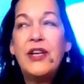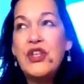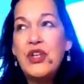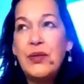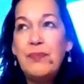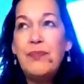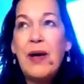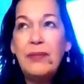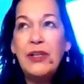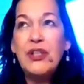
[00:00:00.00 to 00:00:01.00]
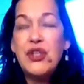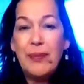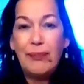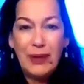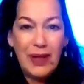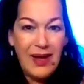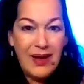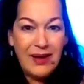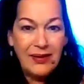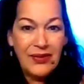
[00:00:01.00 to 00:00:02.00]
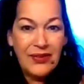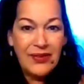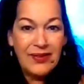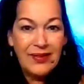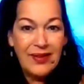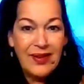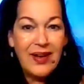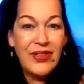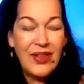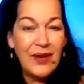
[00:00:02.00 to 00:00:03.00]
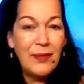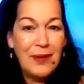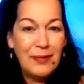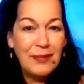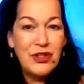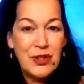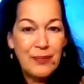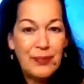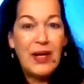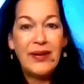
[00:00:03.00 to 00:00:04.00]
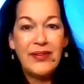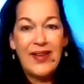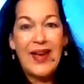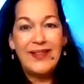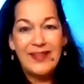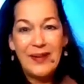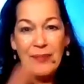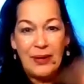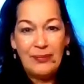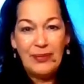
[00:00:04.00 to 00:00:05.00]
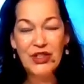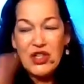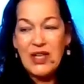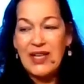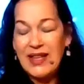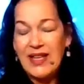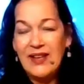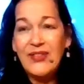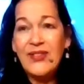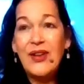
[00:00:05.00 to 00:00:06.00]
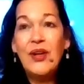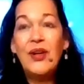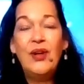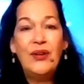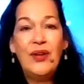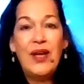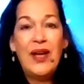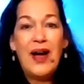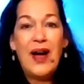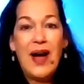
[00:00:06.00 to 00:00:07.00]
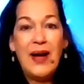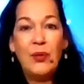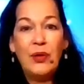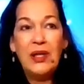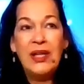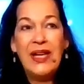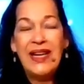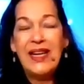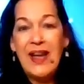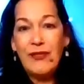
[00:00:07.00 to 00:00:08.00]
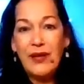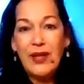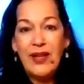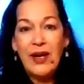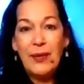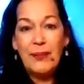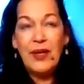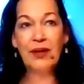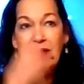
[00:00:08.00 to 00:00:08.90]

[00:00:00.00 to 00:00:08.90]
should publish the blogs. I think I'll publish the blogs as I'm publishing this. I will link everything up